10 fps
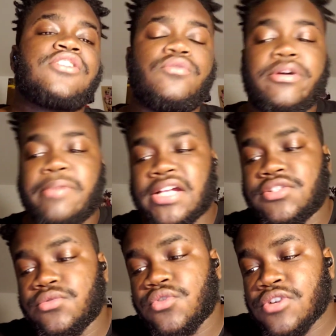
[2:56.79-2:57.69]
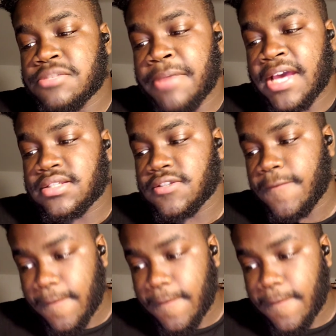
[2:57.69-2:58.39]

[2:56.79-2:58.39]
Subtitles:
gonna win by 2 scores max.